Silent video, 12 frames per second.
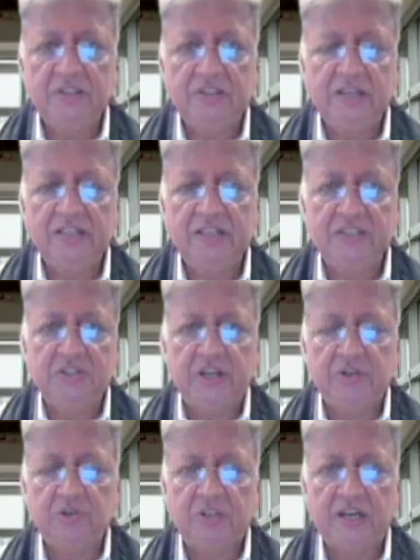and say there's
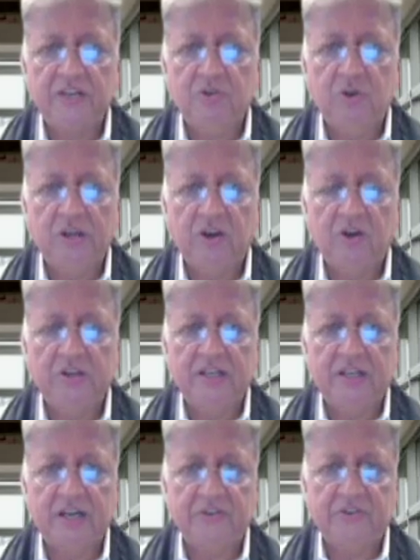genocide going on
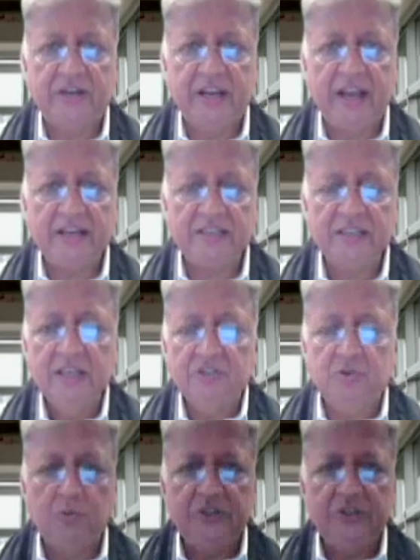in country X,
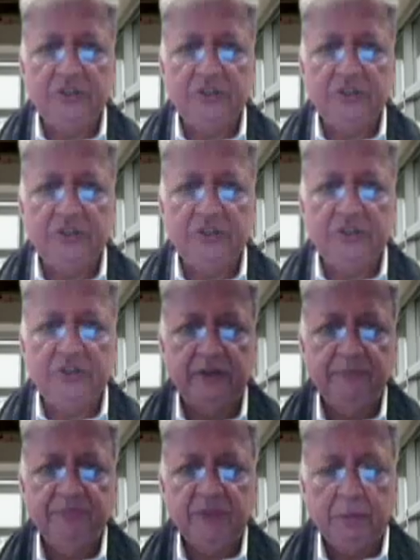so we should
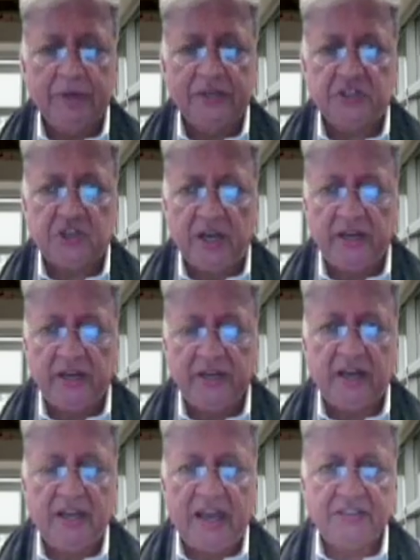intervene. But
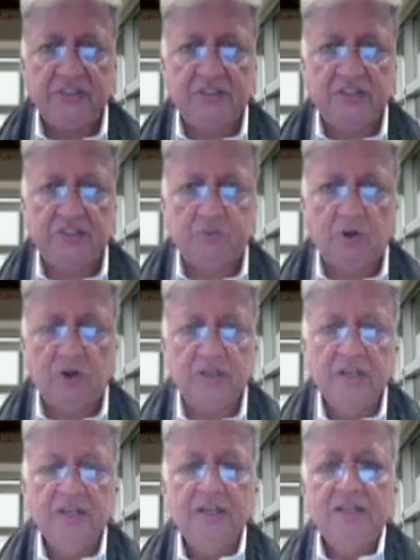China, as is its wont,
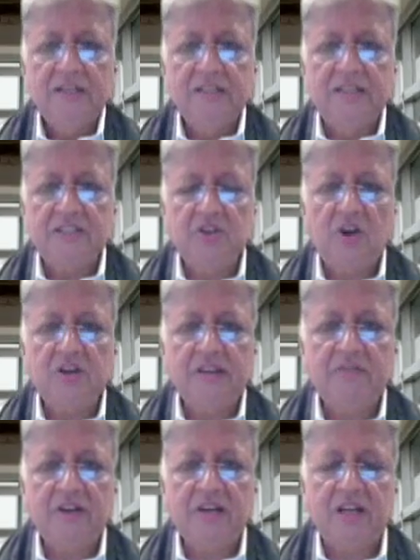does not
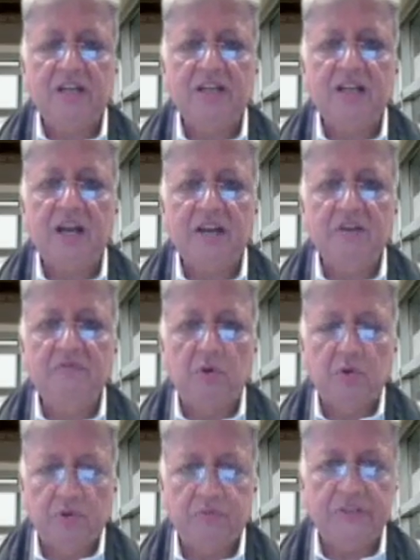give a concurring
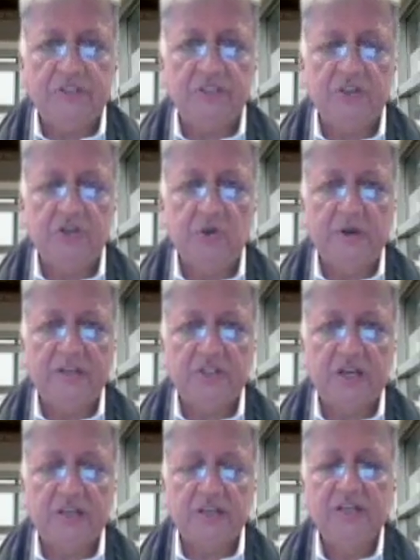vote, which is the UN
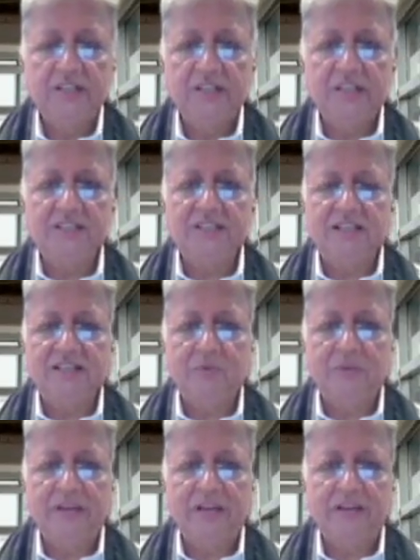Charter. There's nothing
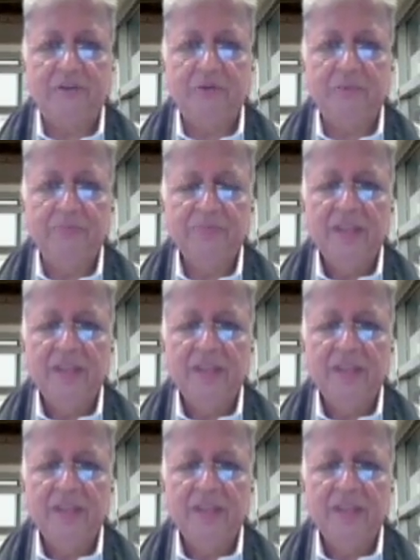we can do.